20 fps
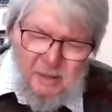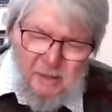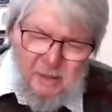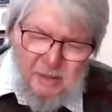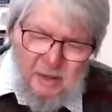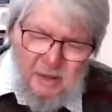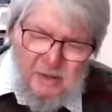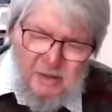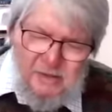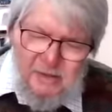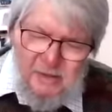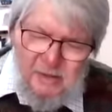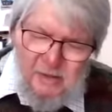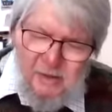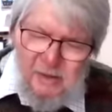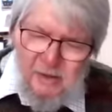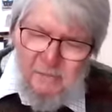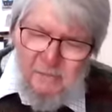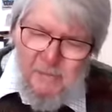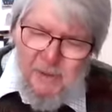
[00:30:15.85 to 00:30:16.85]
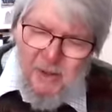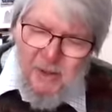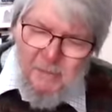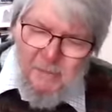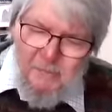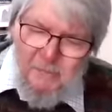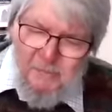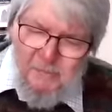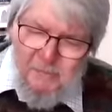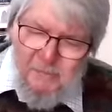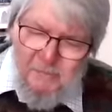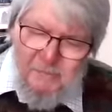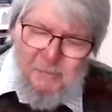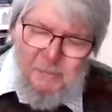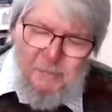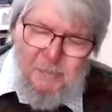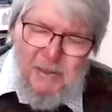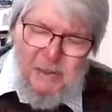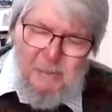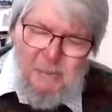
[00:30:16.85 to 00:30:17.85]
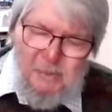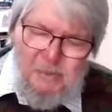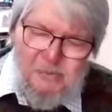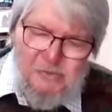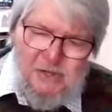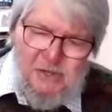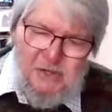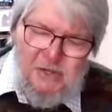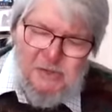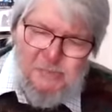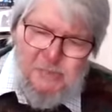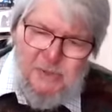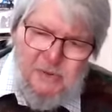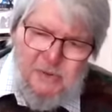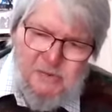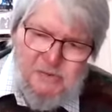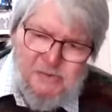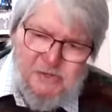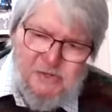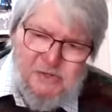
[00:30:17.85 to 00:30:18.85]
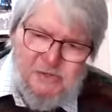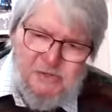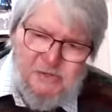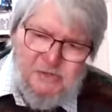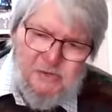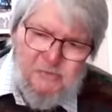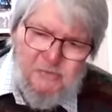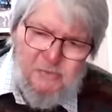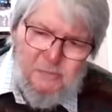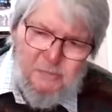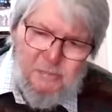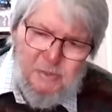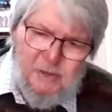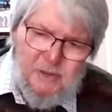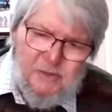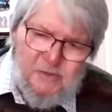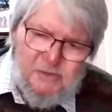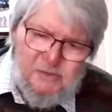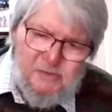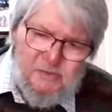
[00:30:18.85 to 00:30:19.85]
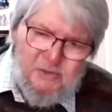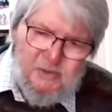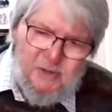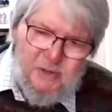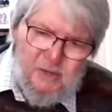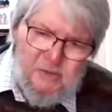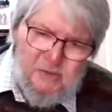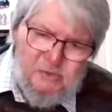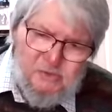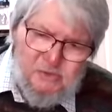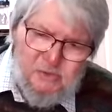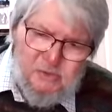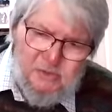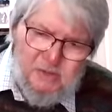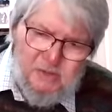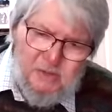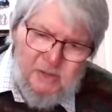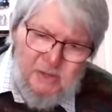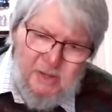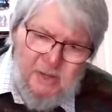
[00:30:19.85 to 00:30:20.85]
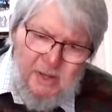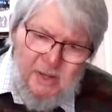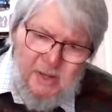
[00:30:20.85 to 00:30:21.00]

an idea about people's experiences in different parts of the country,